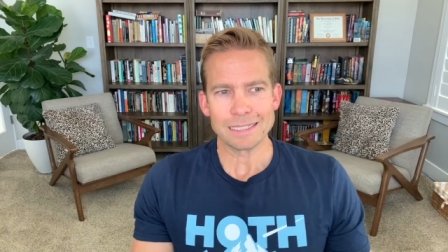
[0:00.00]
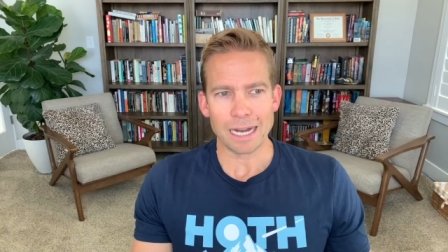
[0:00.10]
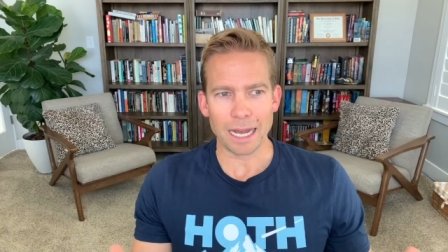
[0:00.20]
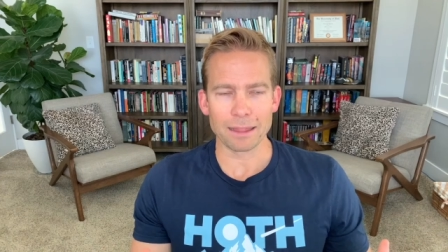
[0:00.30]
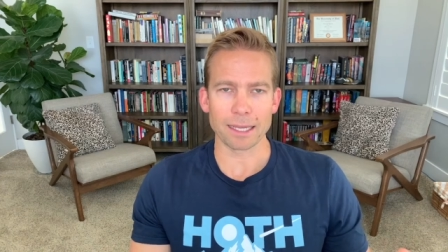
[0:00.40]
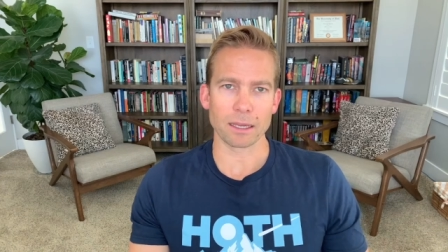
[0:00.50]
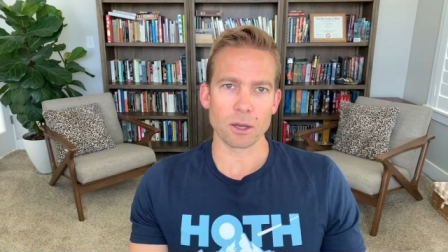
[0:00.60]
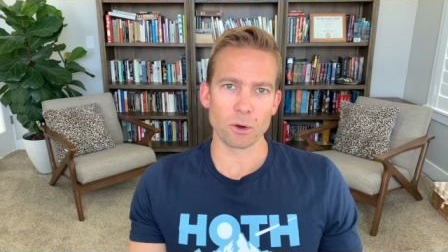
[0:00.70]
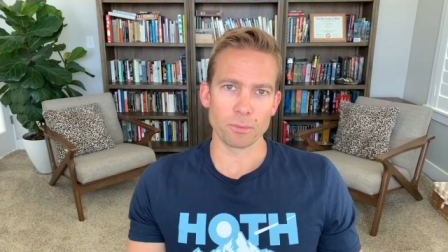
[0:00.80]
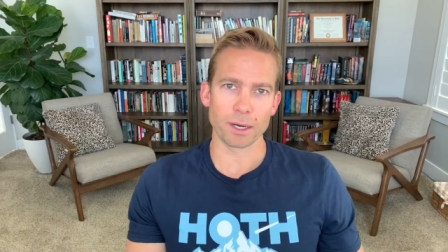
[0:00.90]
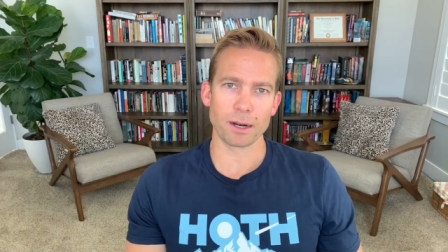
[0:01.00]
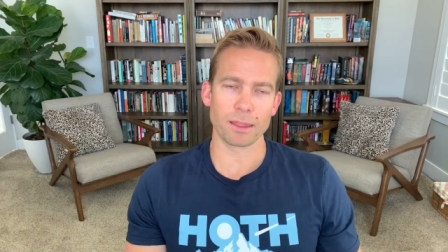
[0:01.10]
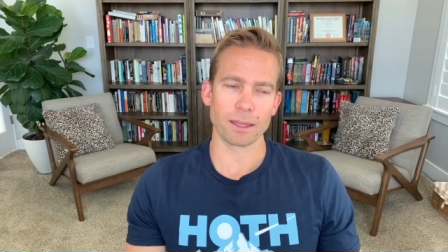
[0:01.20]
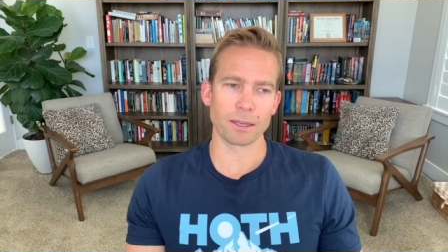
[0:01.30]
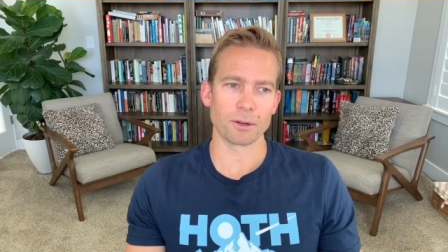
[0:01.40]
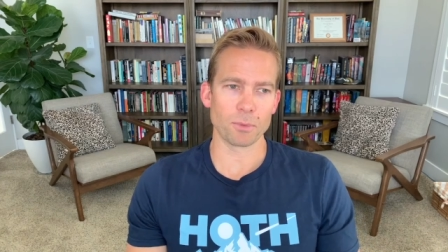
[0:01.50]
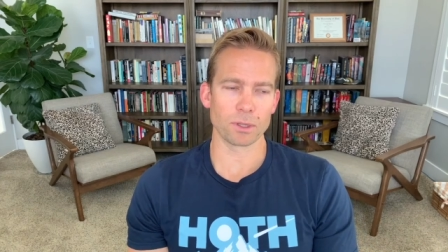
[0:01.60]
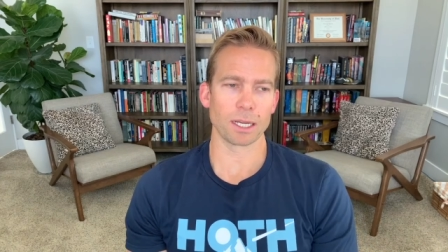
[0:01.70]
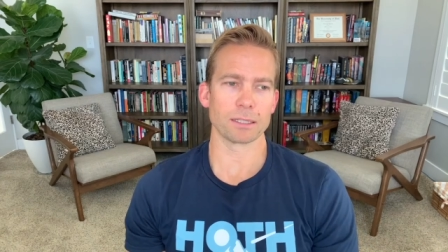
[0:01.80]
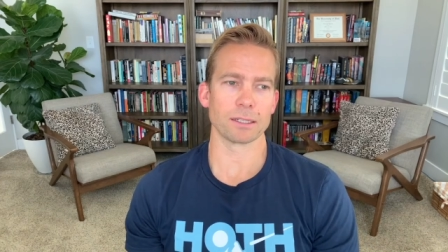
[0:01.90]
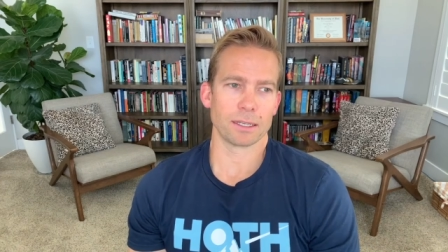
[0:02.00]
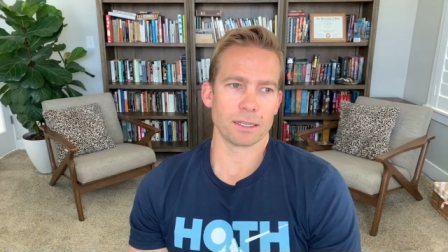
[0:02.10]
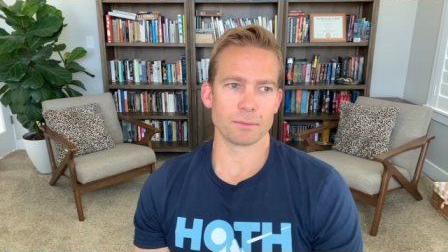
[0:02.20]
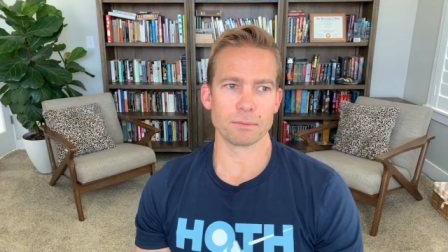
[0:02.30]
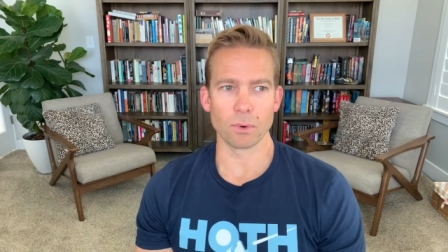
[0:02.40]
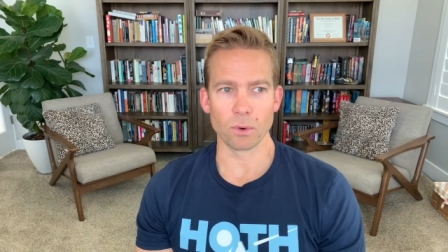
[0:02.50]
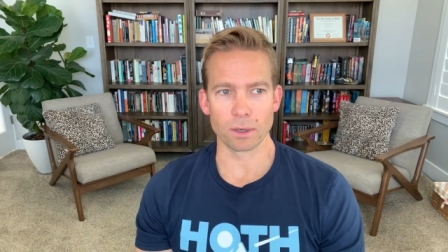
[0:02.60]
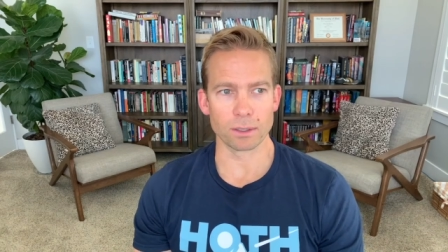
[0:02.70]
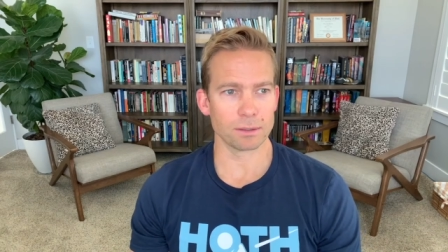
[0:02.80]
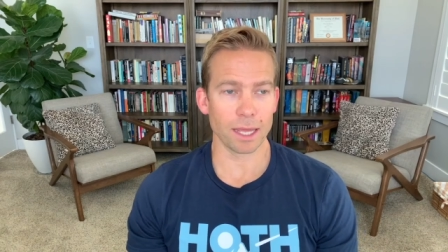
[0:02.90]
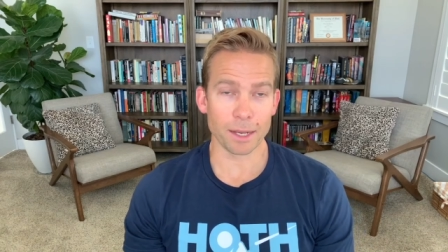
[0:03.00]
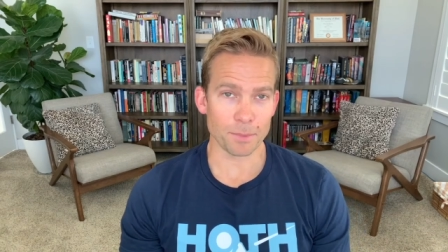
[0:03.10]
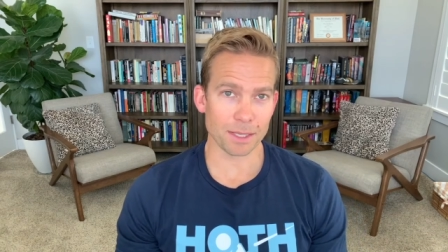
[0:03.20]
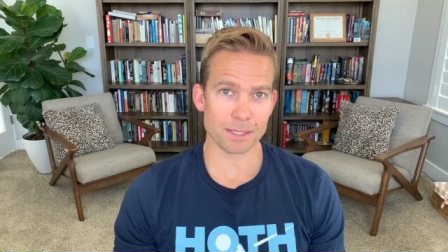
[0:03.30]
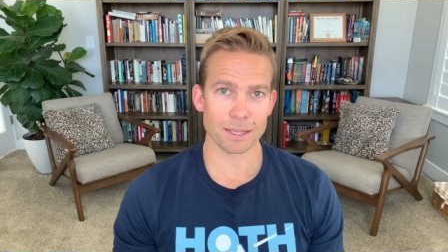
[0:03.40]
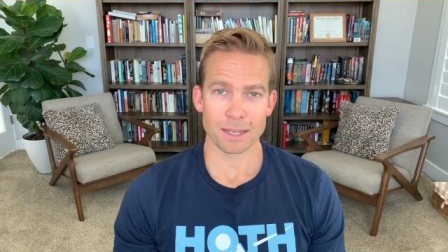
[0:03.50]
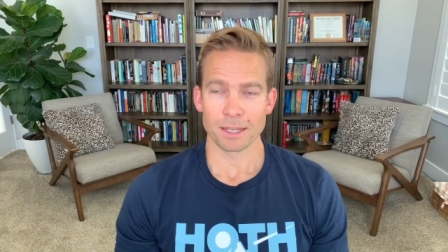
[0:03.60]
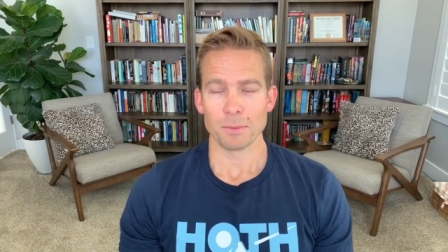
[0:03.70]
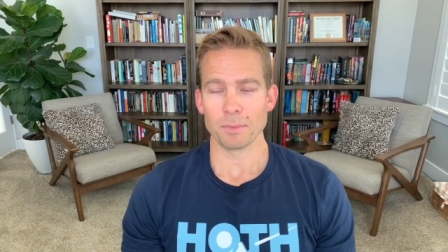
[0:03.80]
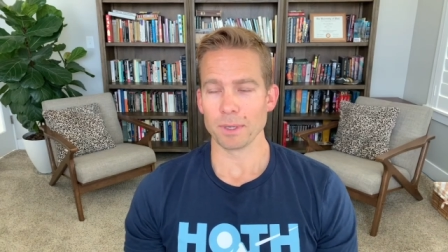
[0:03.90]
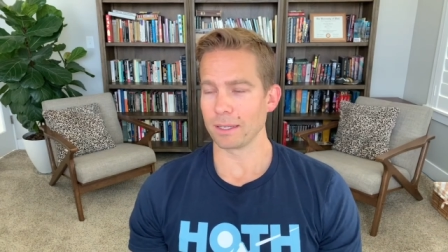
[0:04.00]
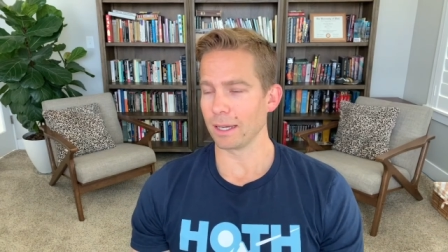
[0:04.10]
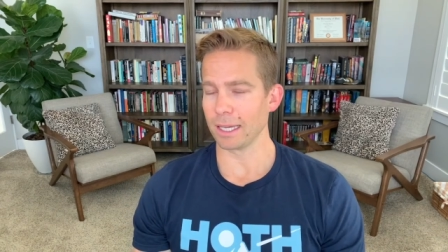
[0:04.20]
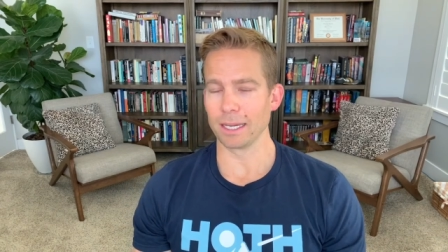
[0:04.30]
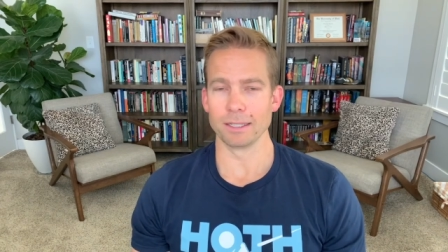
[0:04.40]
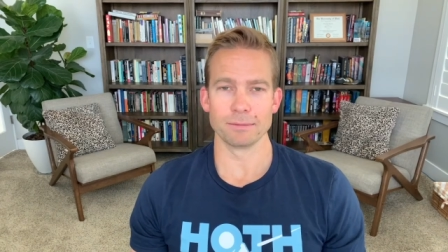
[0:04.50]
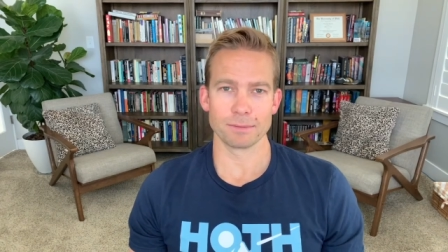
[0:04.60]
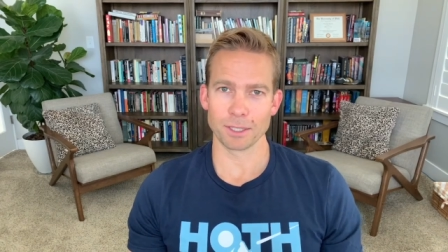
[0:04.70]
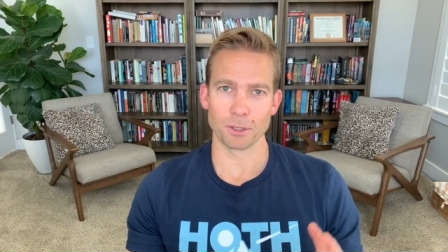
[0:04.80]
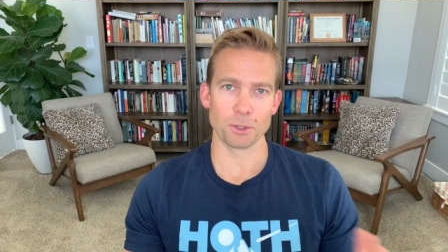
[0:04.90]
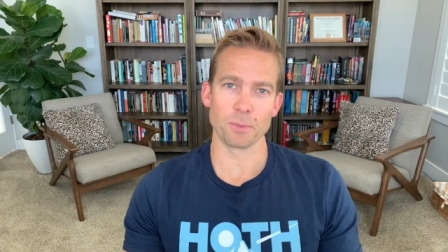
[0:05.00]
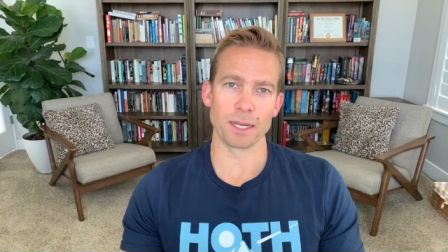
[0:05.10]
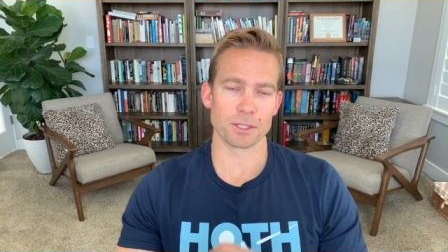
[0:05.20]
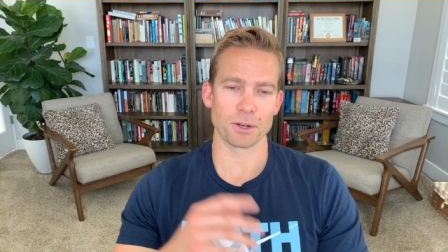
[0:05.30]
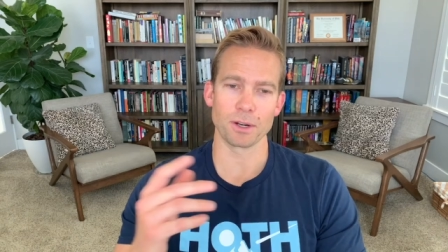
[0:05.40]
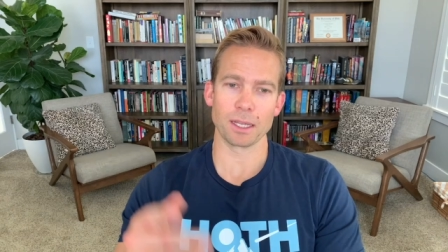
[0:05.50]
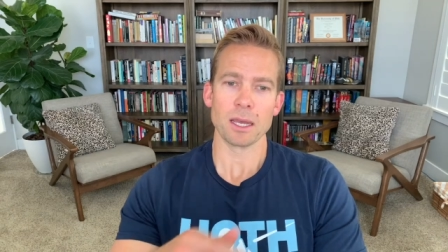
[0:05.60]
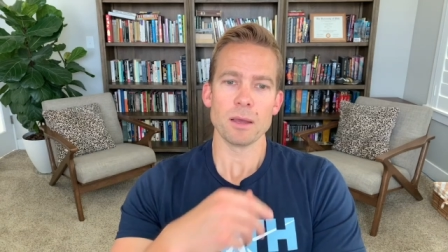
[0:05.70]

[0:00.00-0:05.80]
I like the cone better. I think you're more likely to hit more enemies, but again, you know, you may disagree.